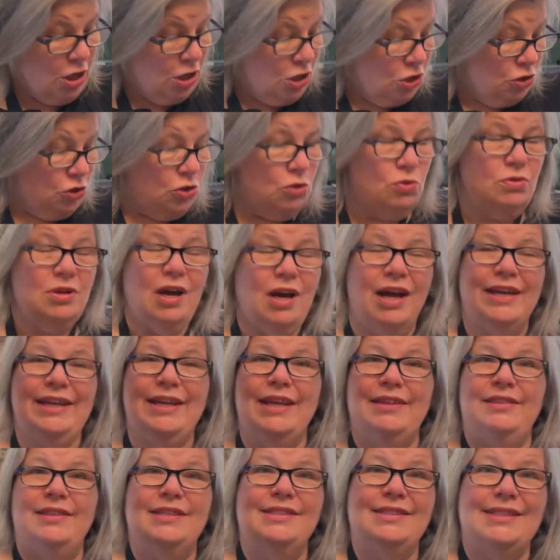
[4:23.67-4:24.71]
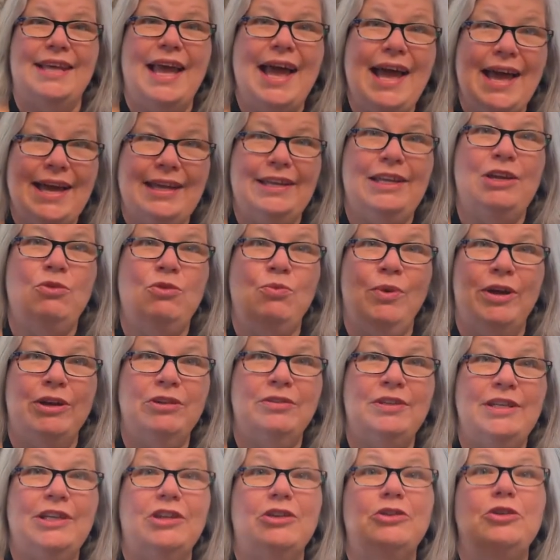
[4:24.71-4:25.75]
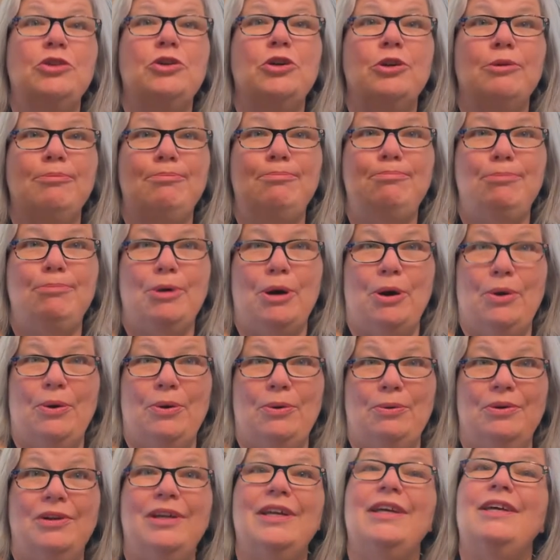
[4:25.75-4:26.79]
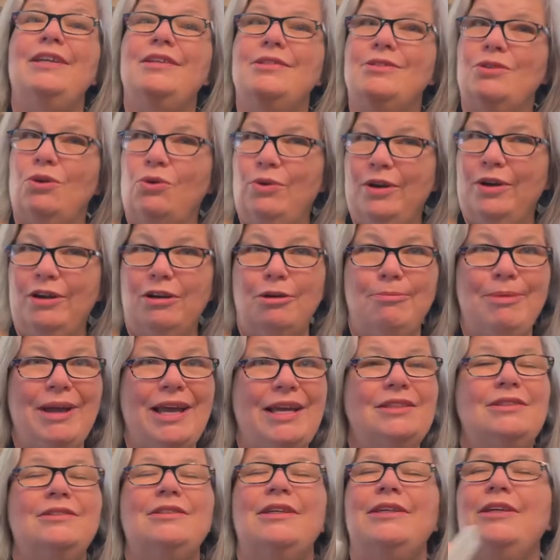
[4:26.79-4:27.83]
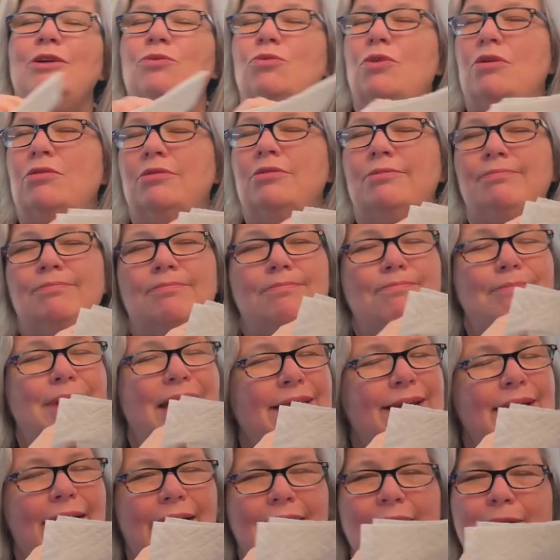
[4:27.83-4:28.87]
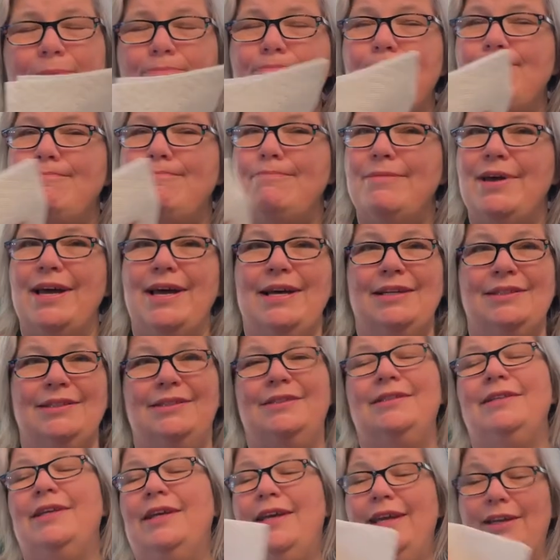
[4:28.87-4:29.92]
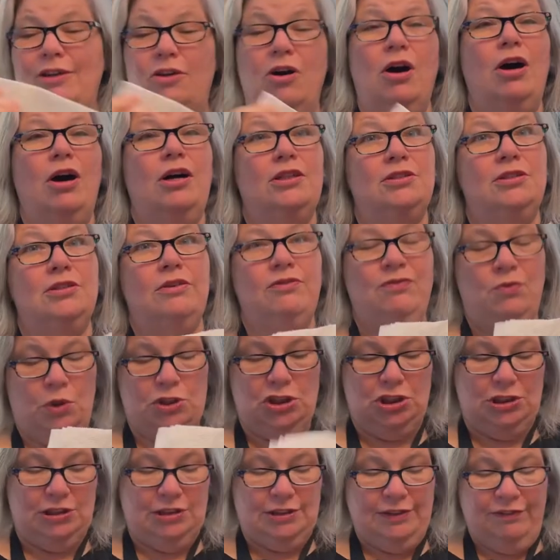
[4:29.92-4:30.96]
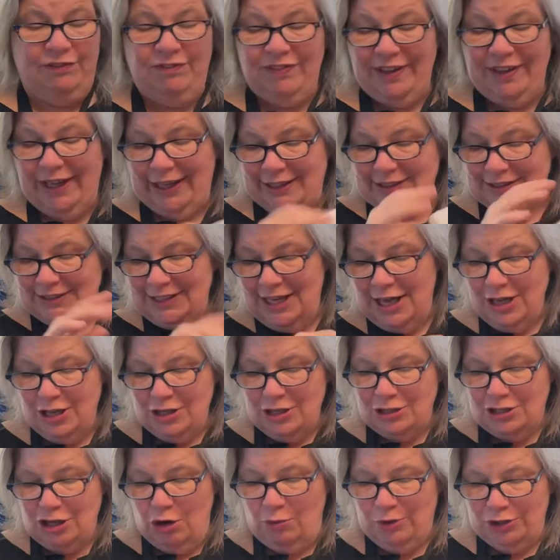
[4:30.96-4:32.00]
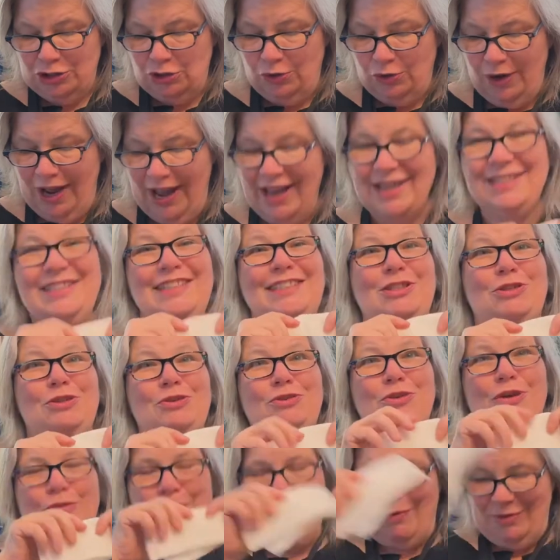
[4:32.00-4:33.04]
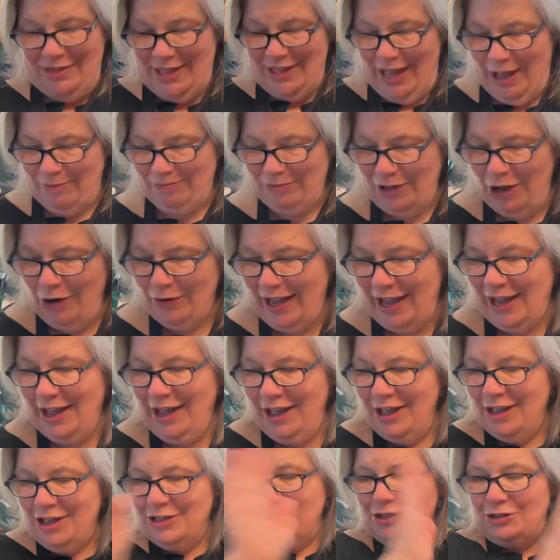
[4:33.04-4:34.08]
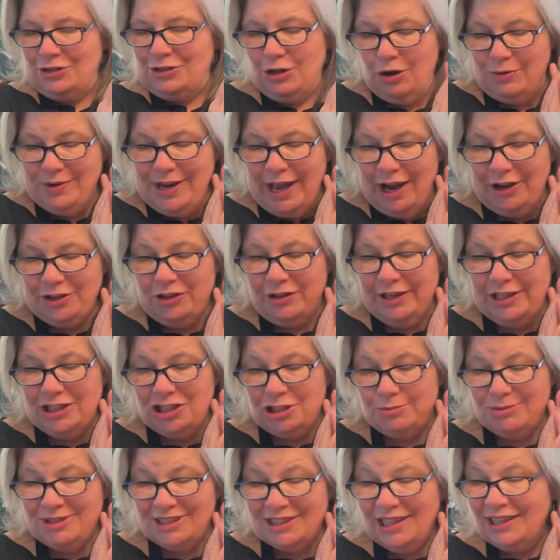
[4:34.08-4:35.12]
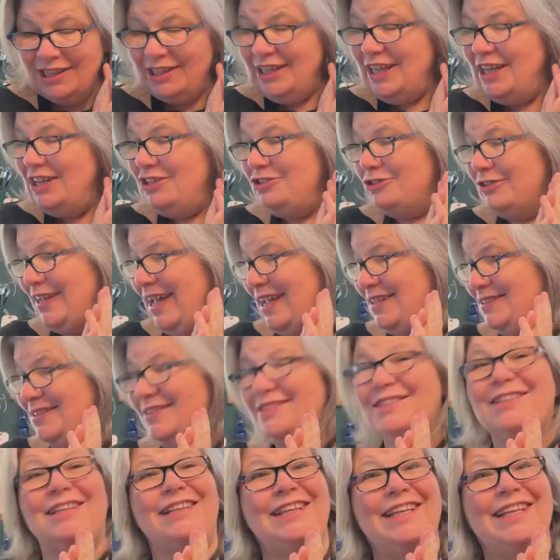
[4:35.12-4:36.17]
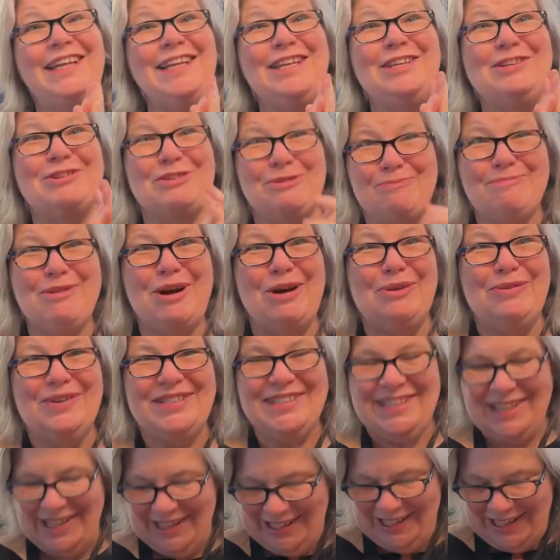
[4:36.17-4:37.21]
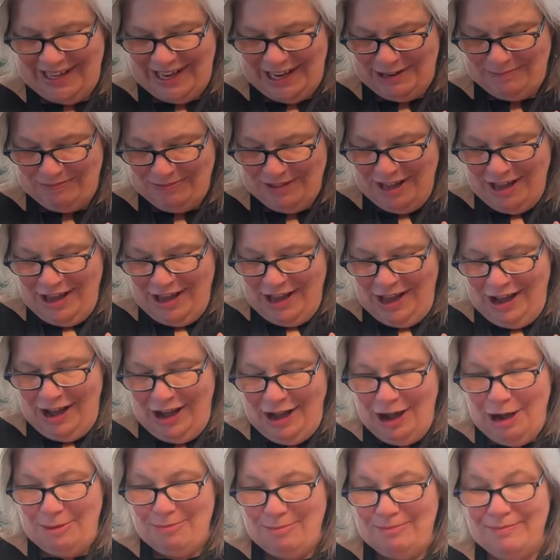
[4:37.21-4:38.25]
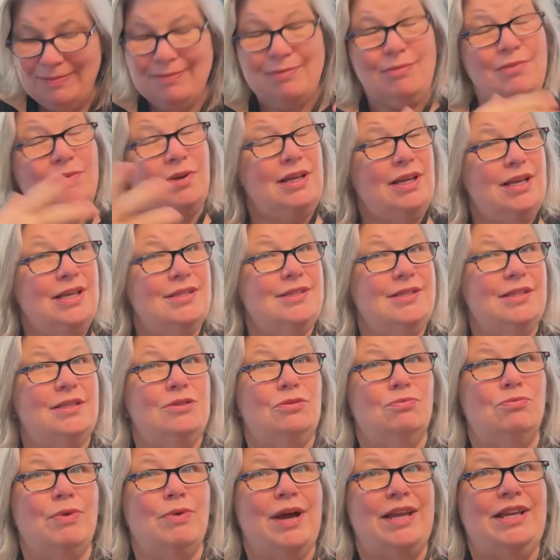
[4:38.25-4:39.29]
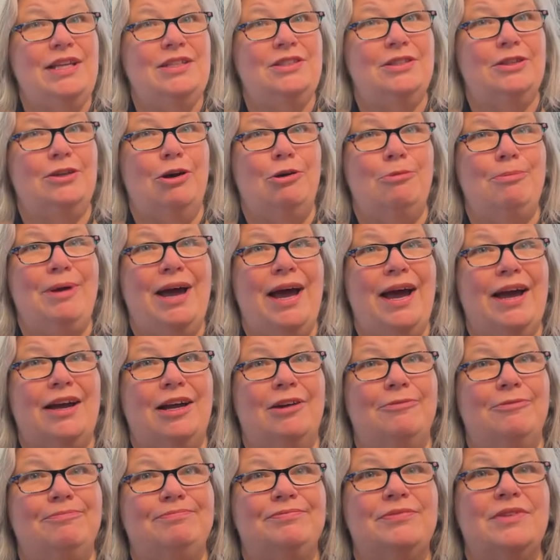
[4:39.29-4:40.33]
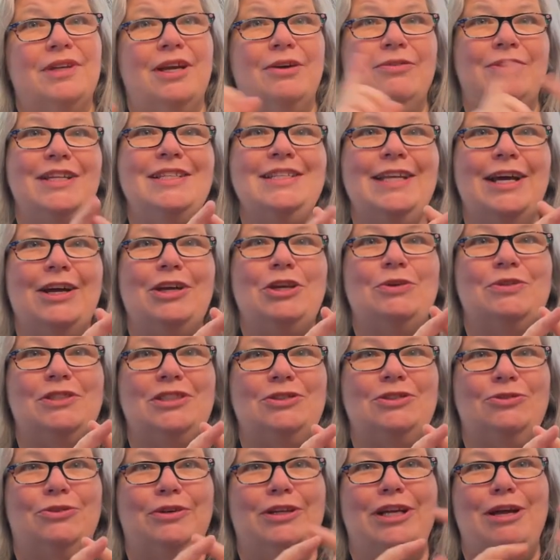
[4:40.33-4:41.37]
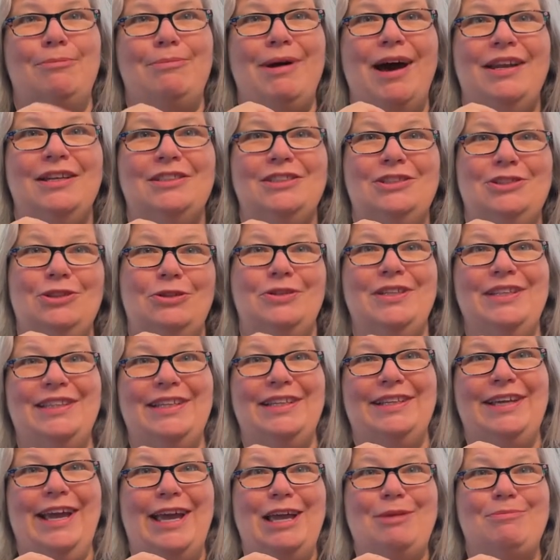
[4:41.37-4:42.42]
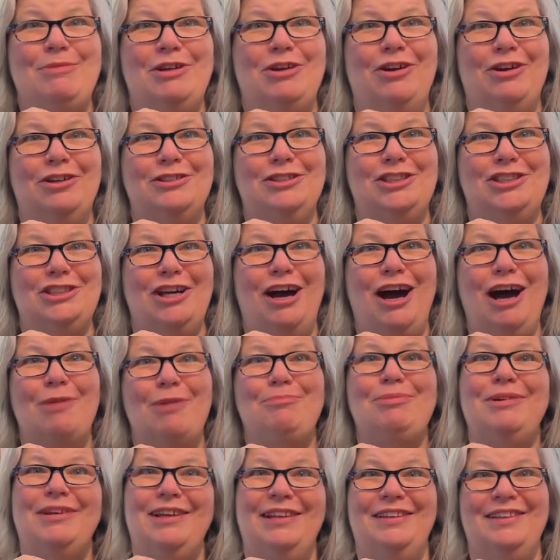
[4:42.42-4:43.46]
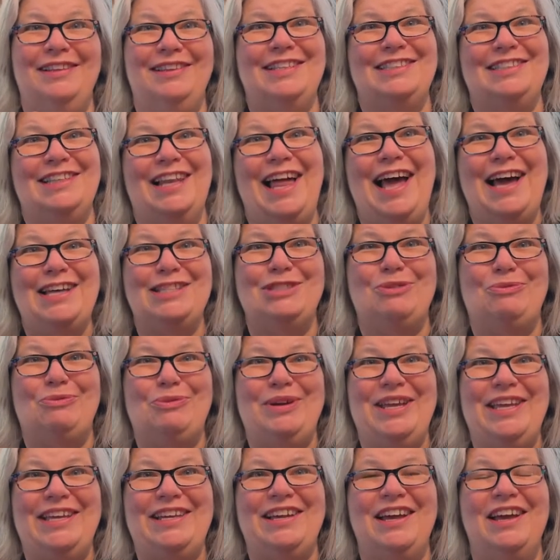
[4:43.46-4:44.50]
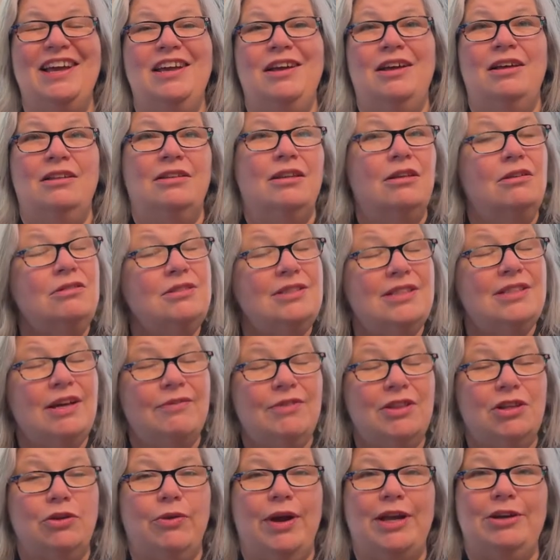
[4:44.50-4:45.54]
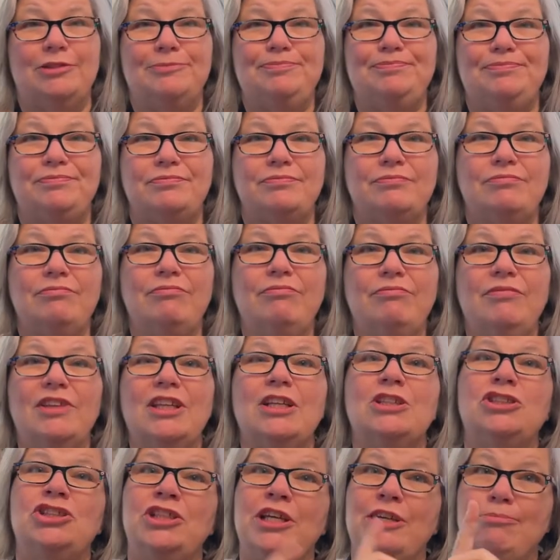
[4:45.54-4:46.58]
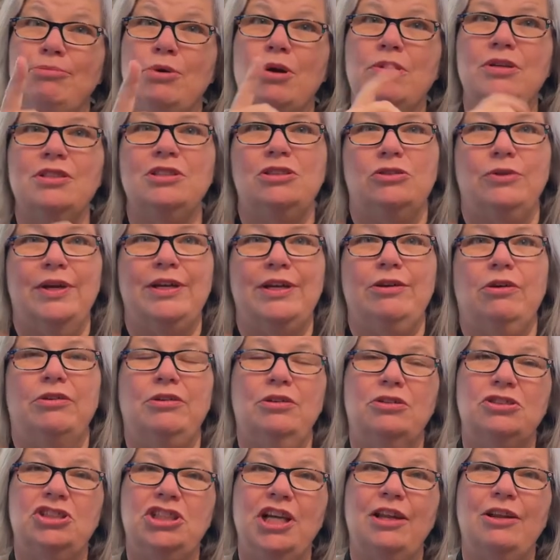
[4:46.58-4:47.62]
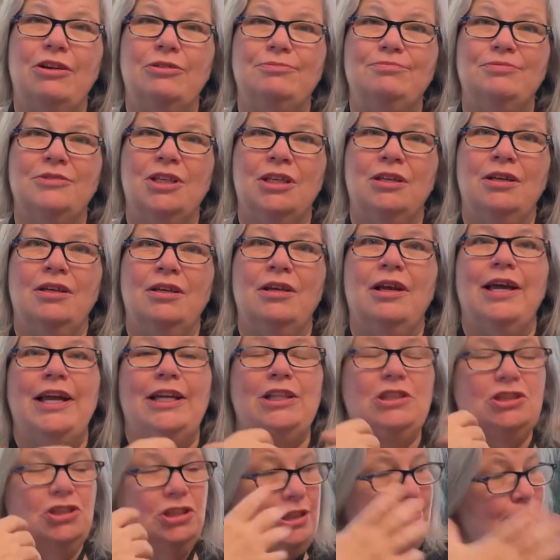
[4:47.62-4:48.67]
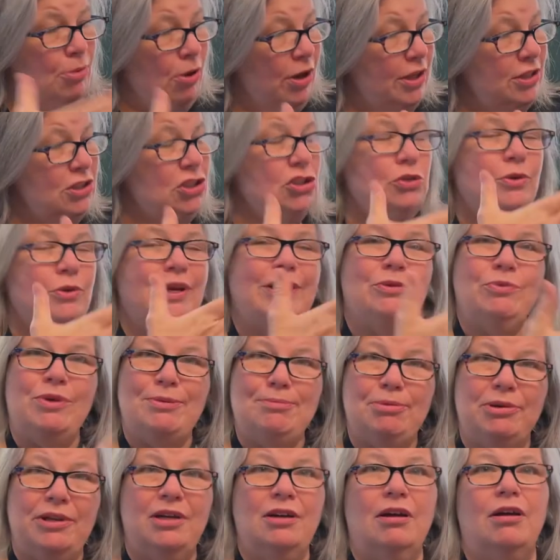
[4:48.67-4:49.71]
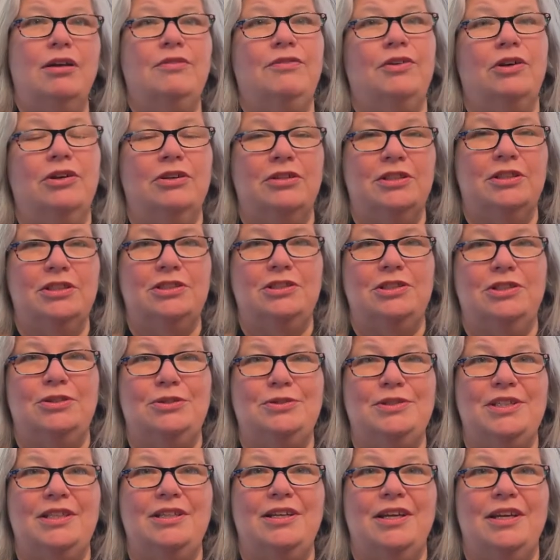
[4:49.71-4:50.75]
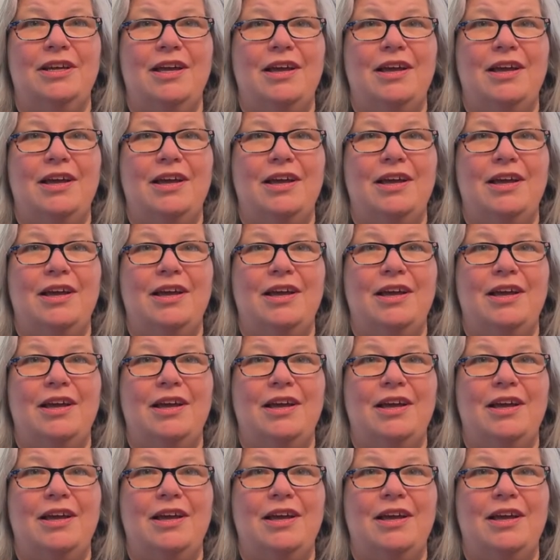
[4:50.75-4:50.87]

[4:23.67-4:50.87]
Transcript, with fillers: Do not get this anywhere near your bow. It is oil-based. It will make a mess and cost a fortune to fix. So we're trying to do away with that. Okay, so now your instrument's clean, your case is clean, your bow is clean. Um, is it ready to go back? I wanna tell you a story about a student that came in our shop this last week little seventh grader, she had a broken string on her cello. And she bought a string, we put it on for her and tuned it.